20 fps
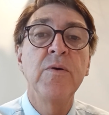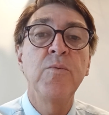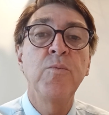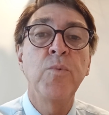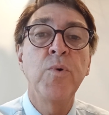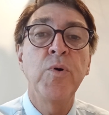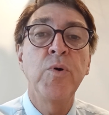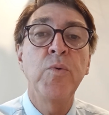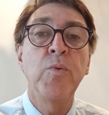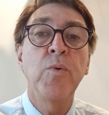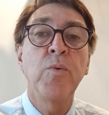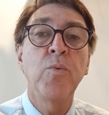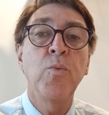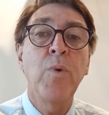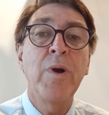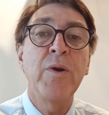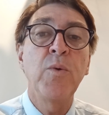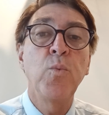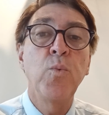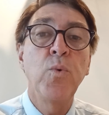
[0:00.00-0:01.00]

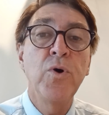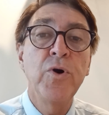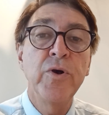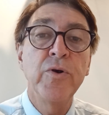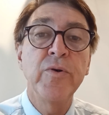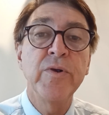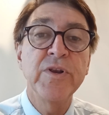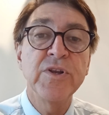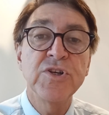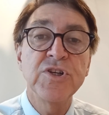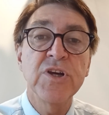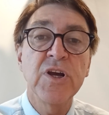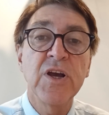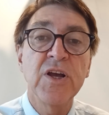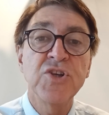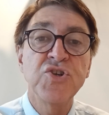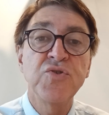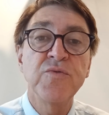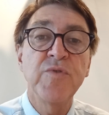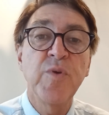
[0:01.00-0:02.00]
when we're in
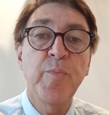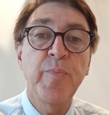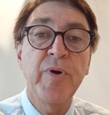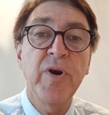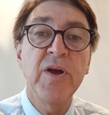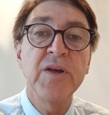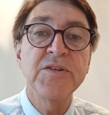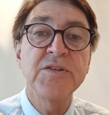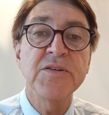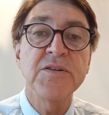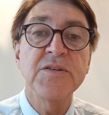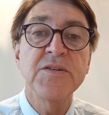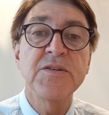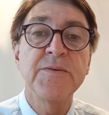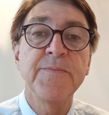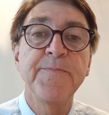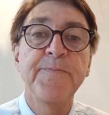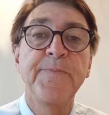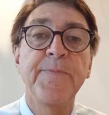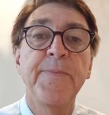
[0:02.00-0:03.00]
charge of the prizes.